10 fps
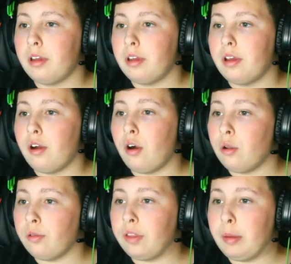All
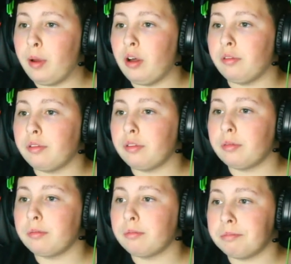of the above.
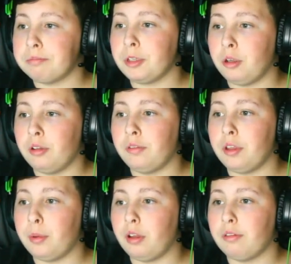All of the
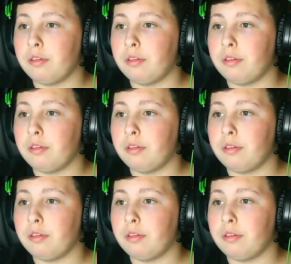above.